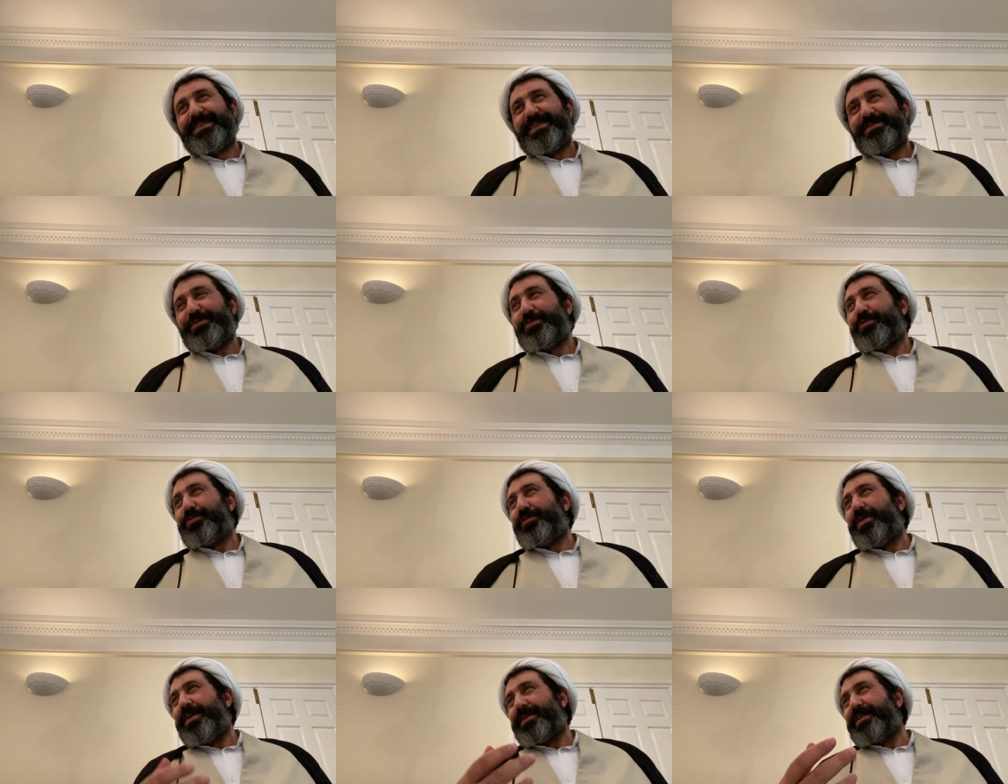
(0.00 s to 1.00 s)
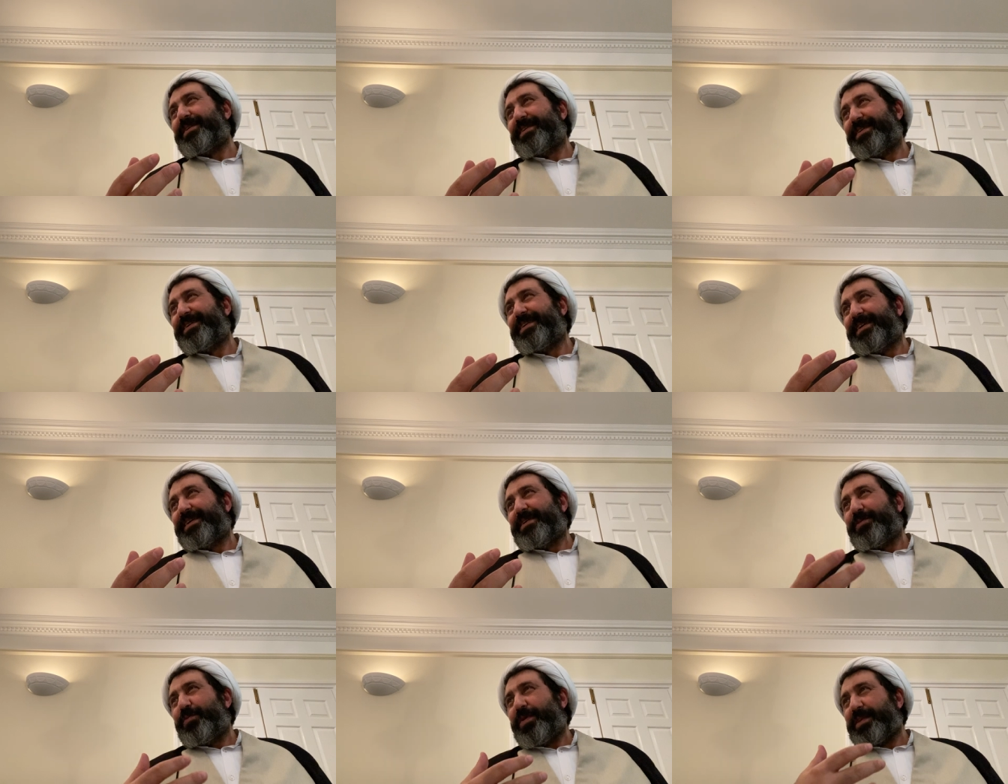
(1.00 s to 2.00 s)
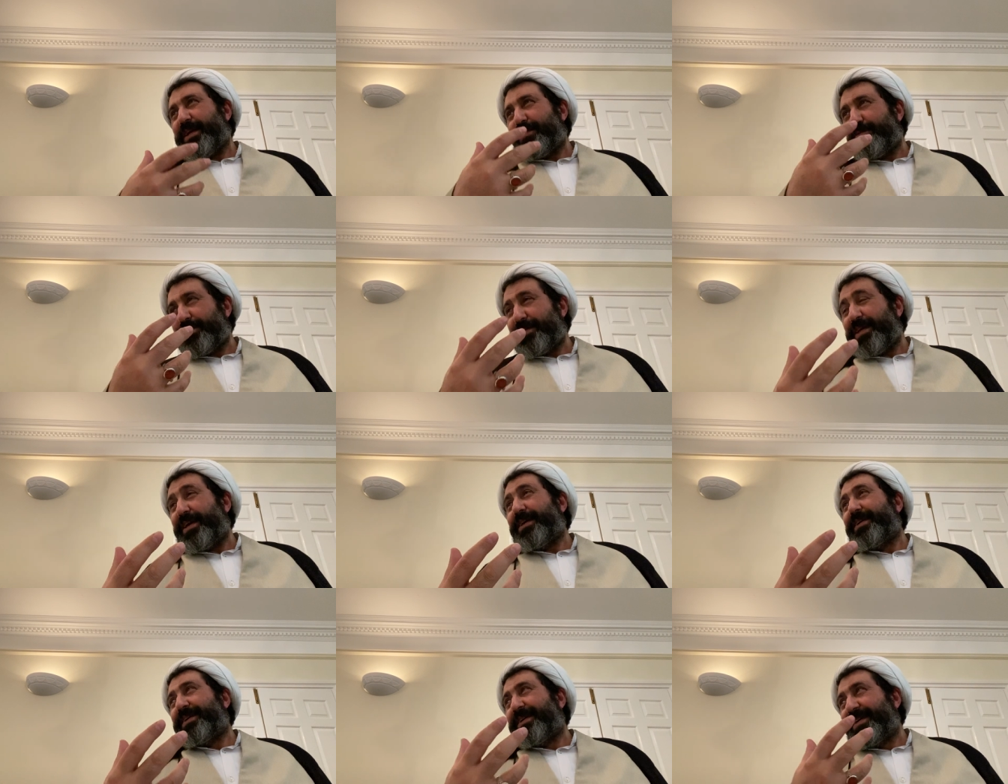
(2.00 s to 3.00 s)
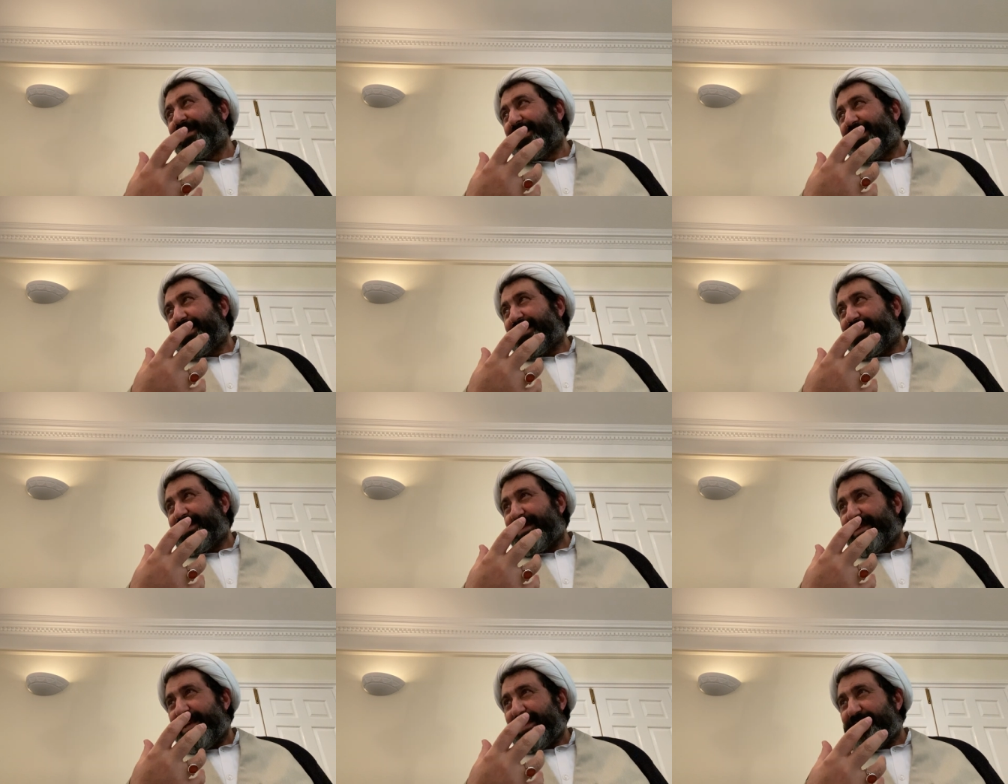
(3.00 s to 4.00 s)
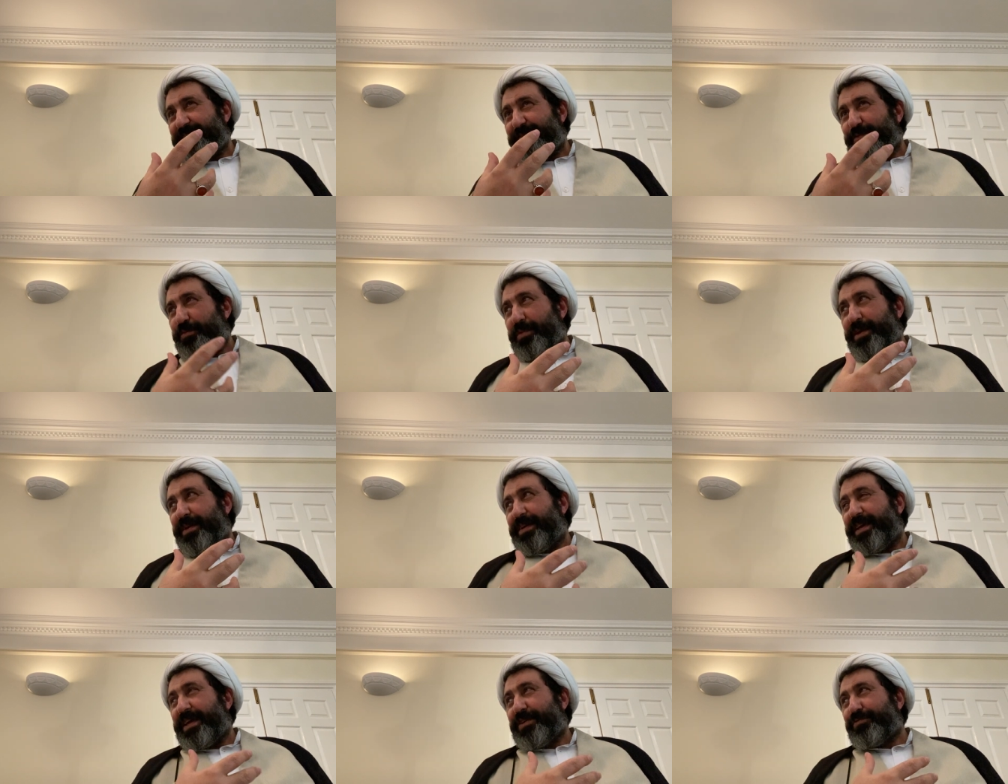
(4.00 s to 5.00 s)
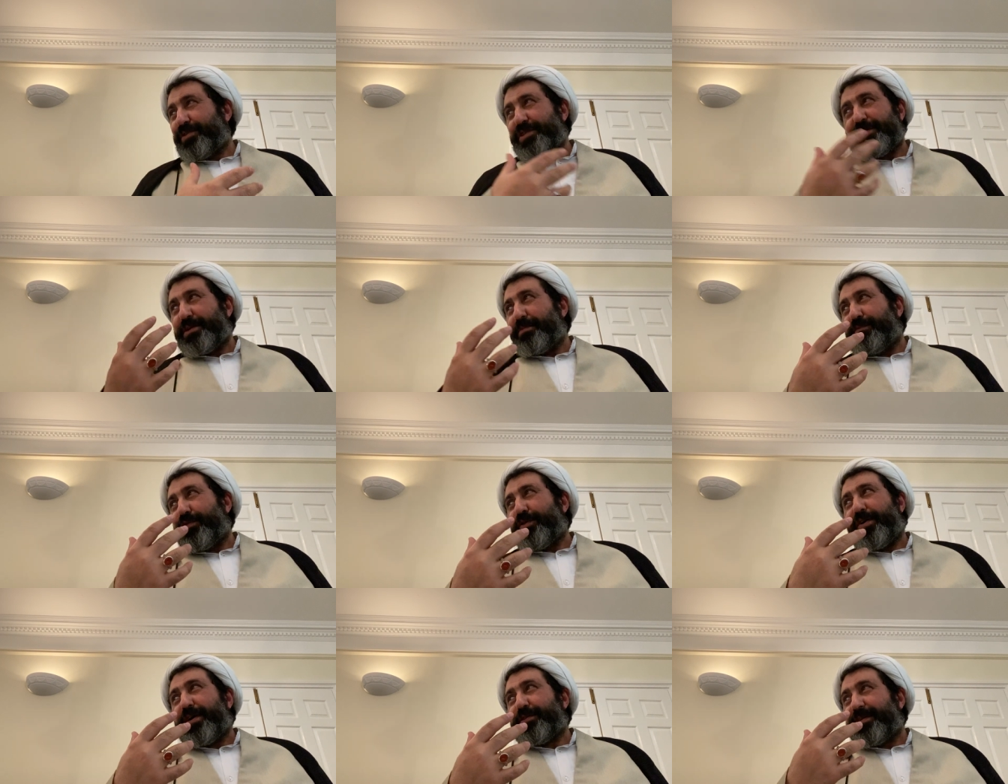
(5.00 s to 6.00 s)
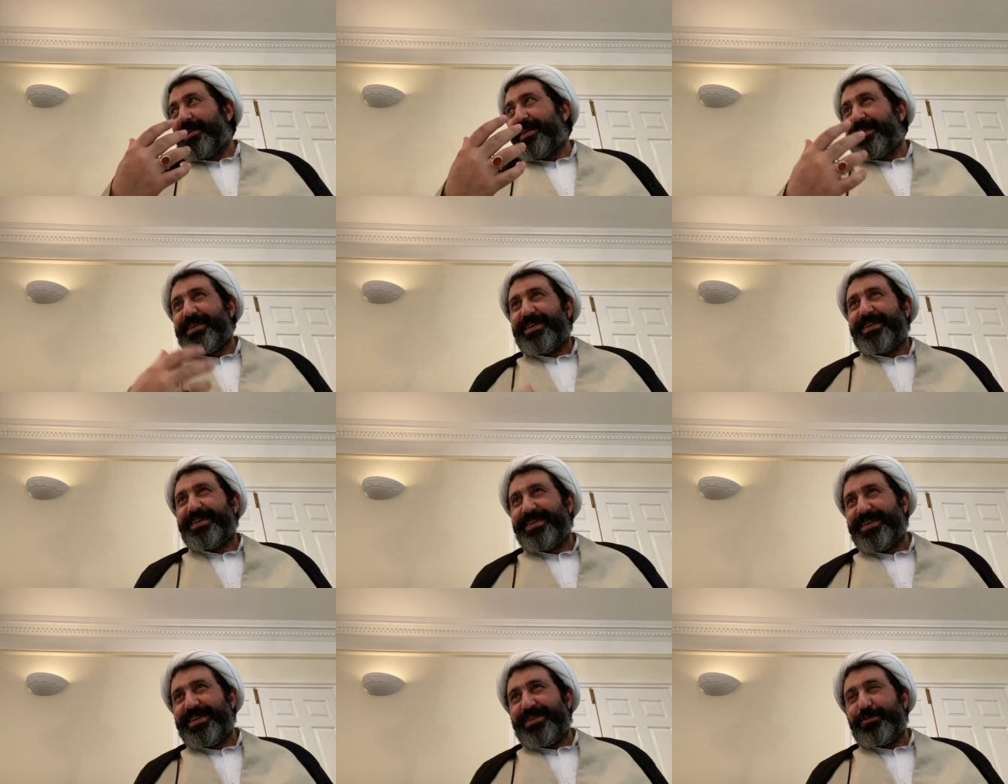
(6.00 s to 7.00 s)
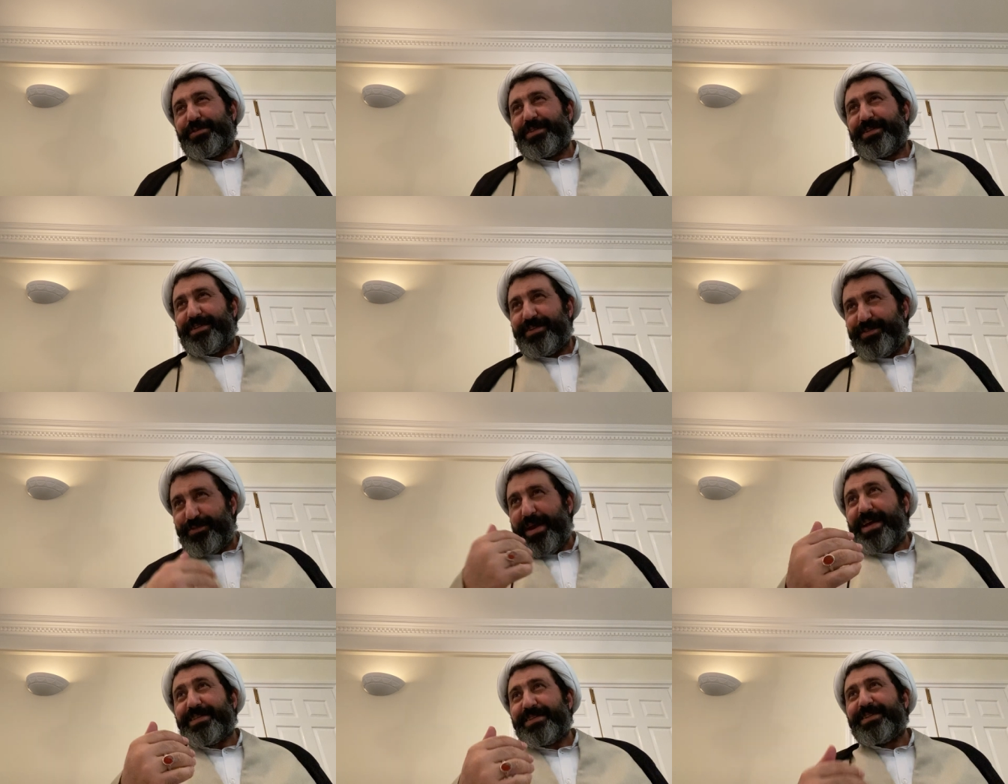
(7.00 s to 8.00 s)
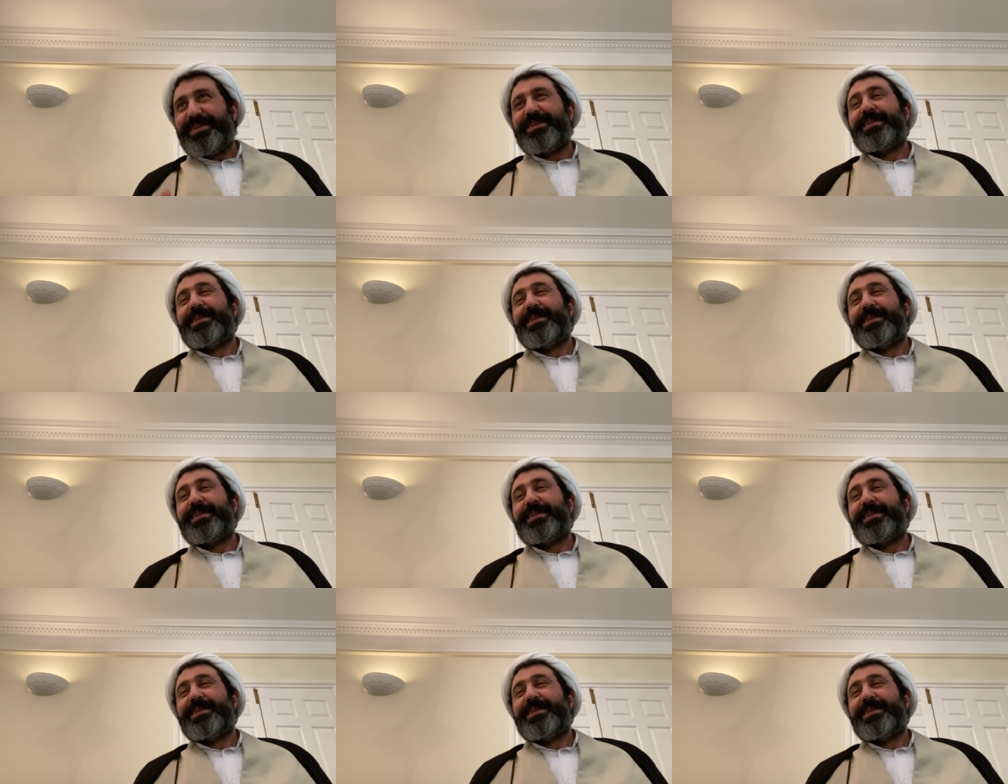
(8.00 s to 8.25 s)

If you go to God, what can you say that would be irresistible for God to you know to answer?